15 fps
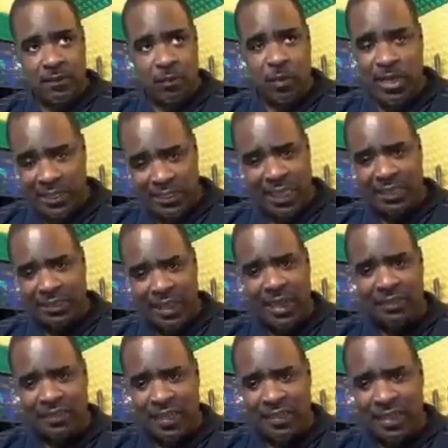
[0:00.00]
well, not
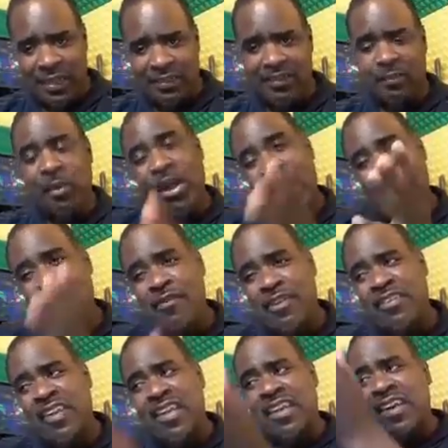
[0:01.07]
dancehall artist, but
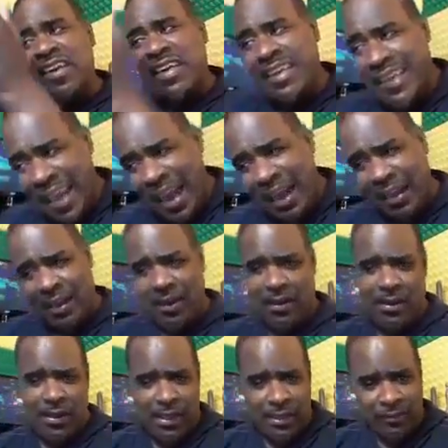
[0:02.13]
every single gang
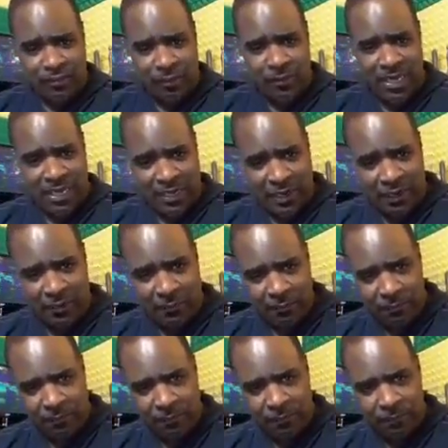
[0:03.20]
in Jamaica
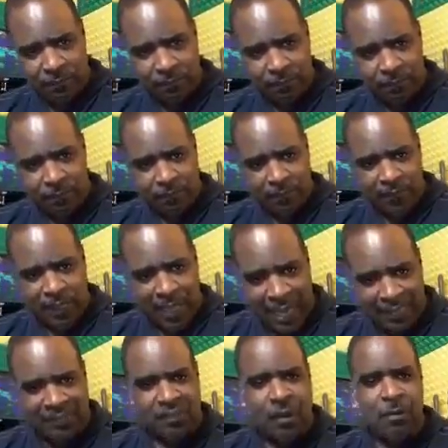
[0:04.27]

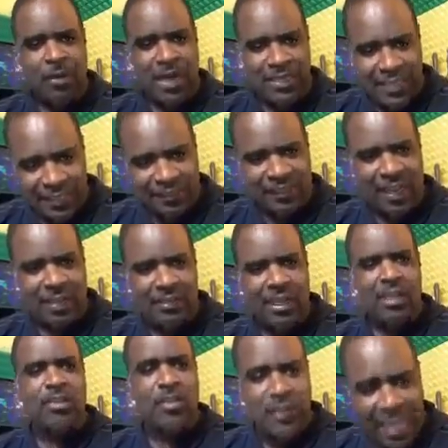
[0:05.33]
has some
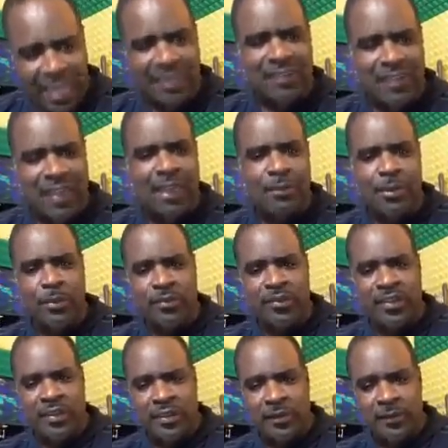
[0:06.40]
connection to dancehall
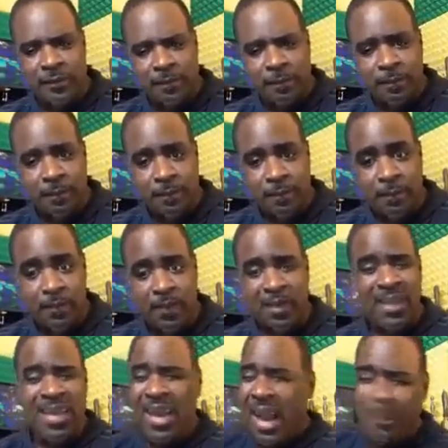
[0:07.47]
music.
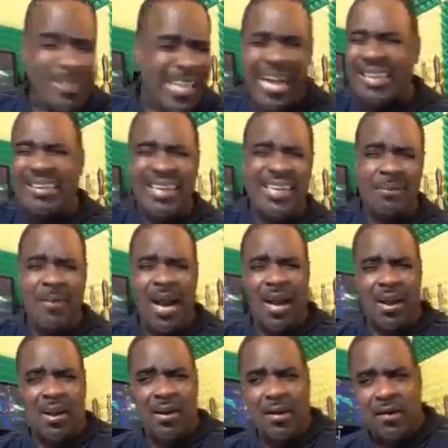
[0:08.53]
I mean, I'll take it
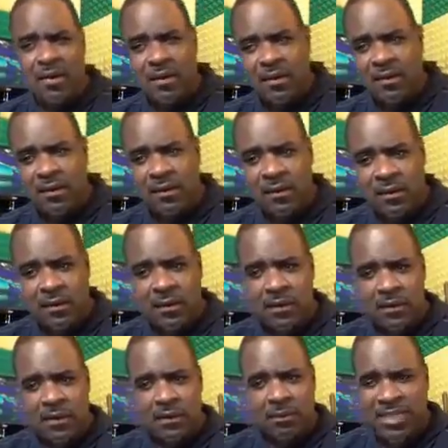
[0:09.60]
back.
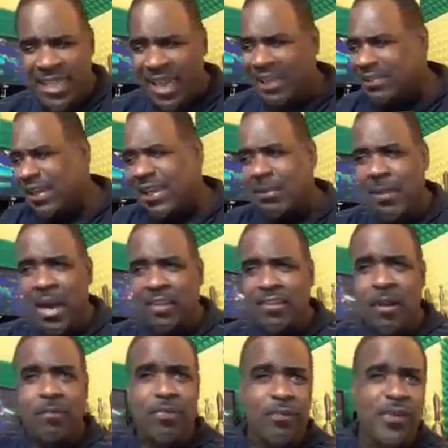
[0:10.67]
I'll take it back.
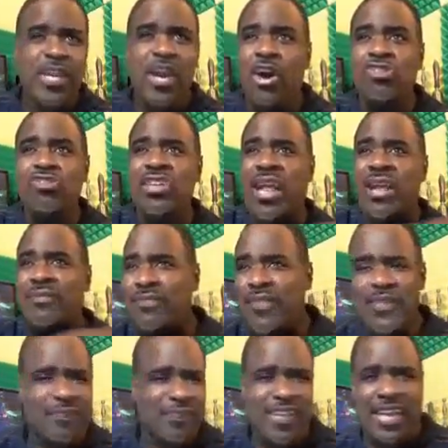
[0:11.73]
Some
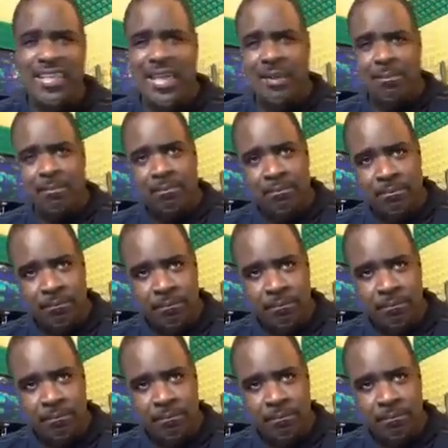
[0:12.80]
350 of them